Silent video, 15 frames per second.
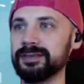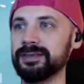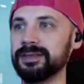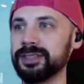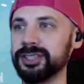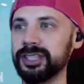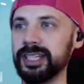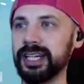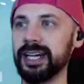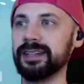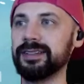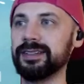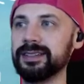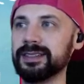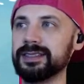Which again,
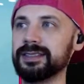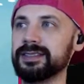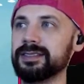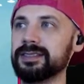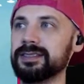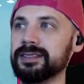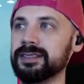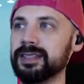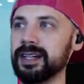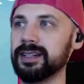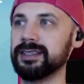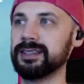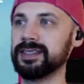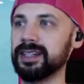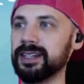
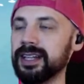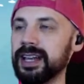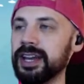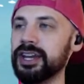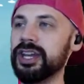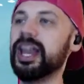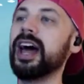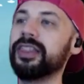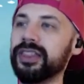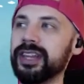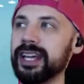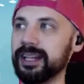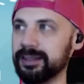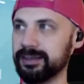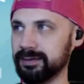does
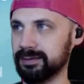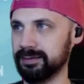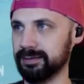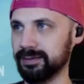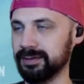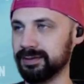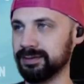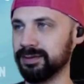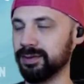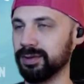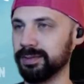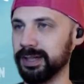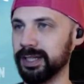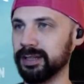nothing for me.